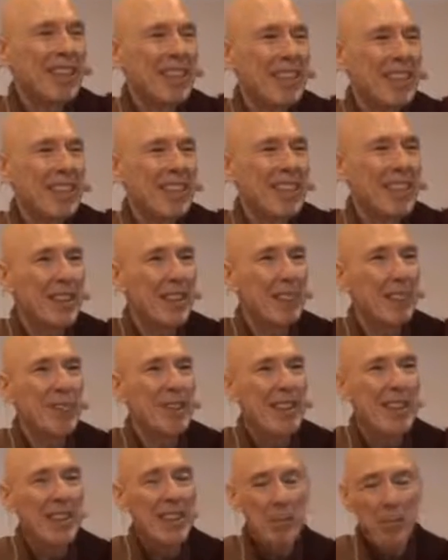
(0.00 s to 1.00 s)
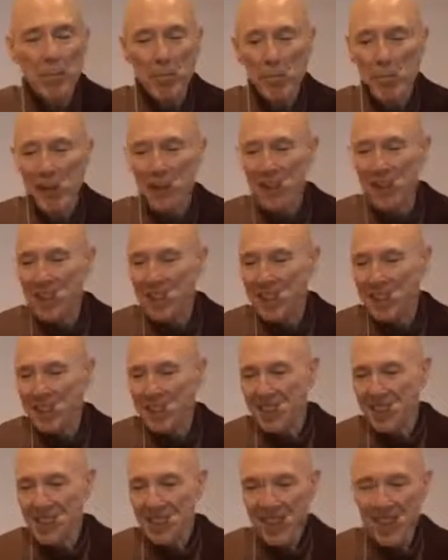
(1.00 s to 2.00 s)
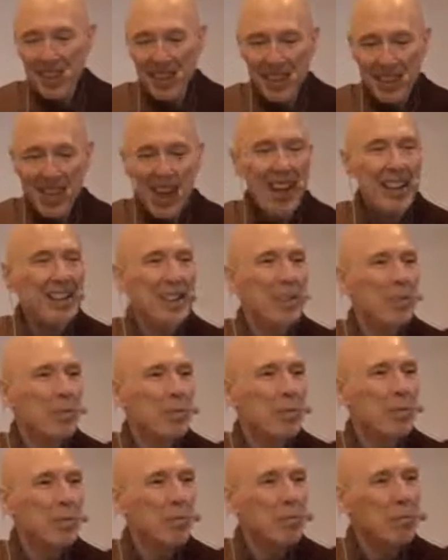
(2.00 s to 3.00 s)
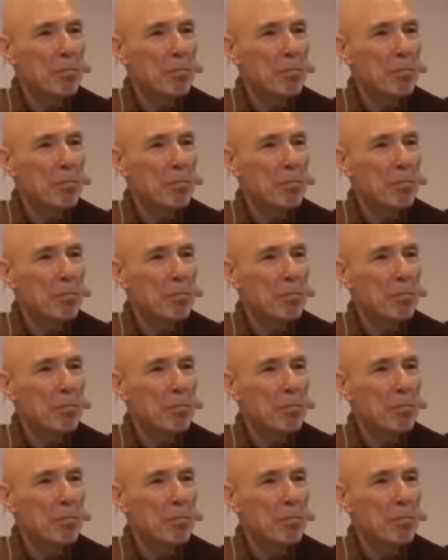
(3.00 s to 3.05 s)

in a deep sleep. Then the doctor will